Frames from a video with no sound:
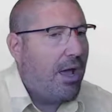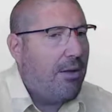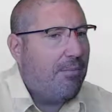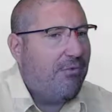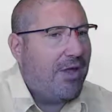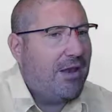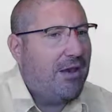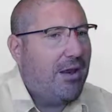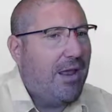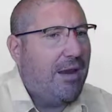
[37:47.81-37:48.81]

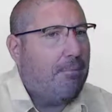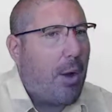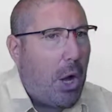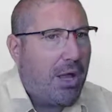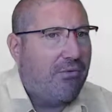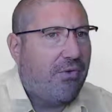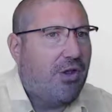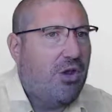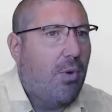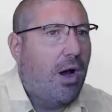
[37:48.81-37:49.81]
then in
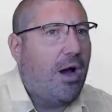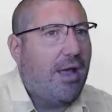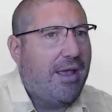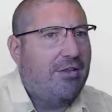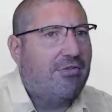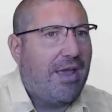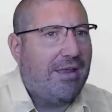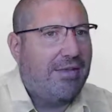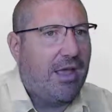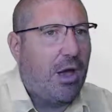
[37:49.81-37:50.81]
Python you are
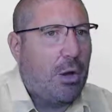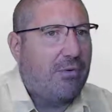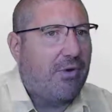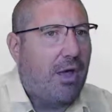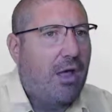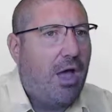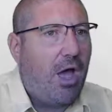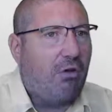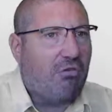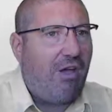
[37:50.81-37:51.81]
iterating over
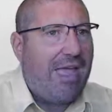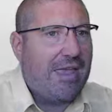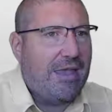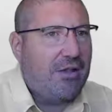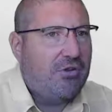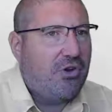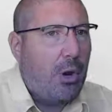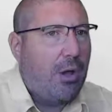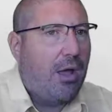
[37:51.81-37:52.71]
a range.